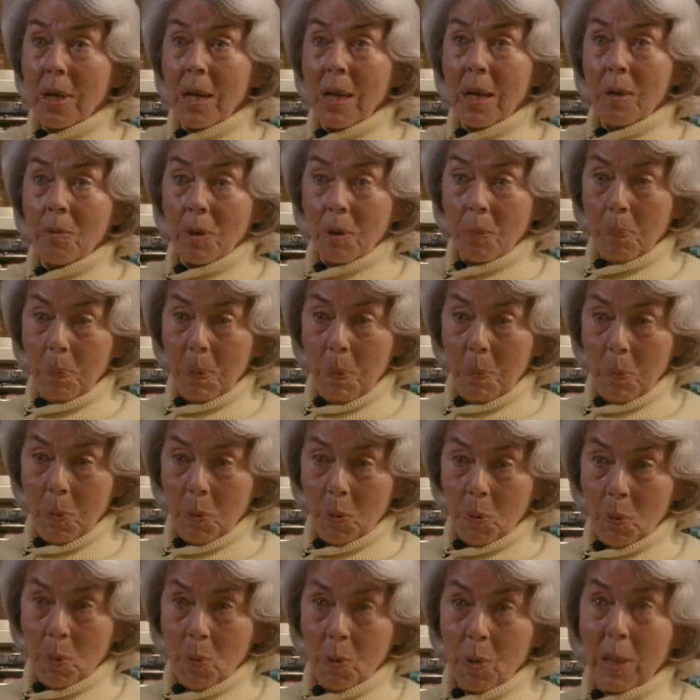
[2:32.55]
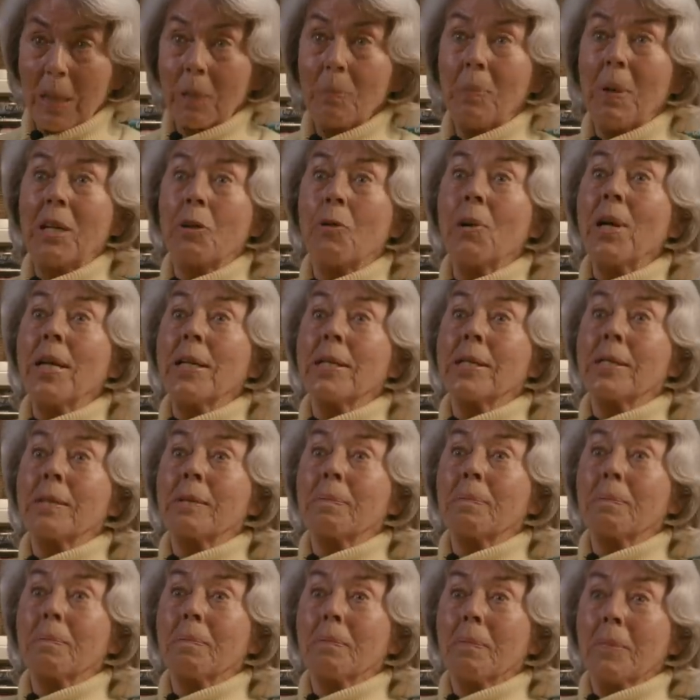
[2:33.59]
I want people to look at my
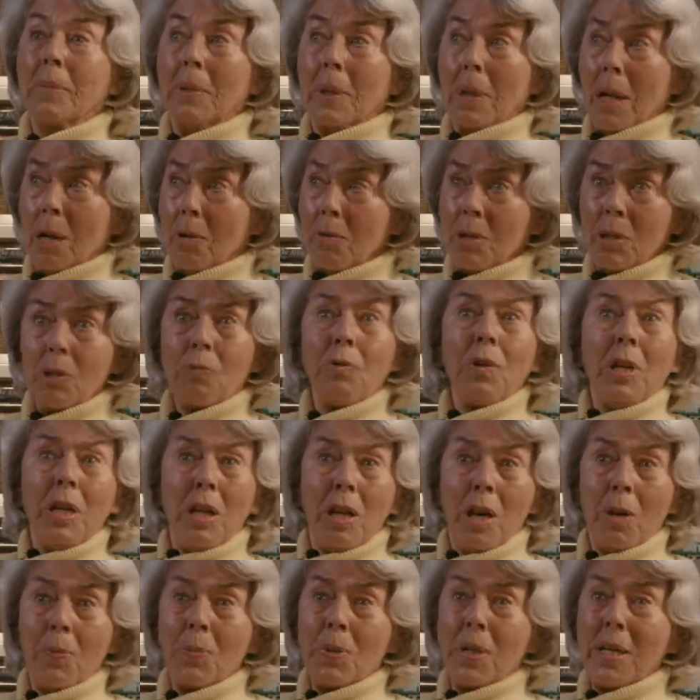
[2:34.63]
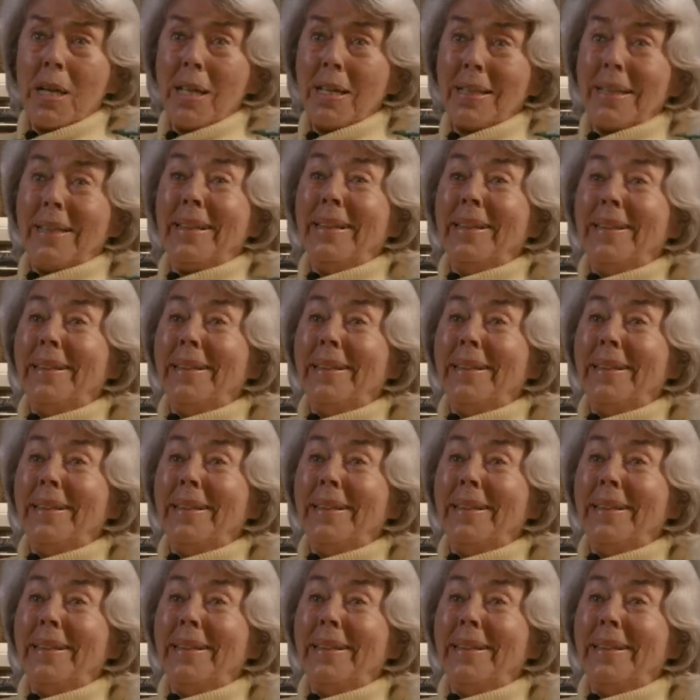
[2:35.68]
dress. I was very upset.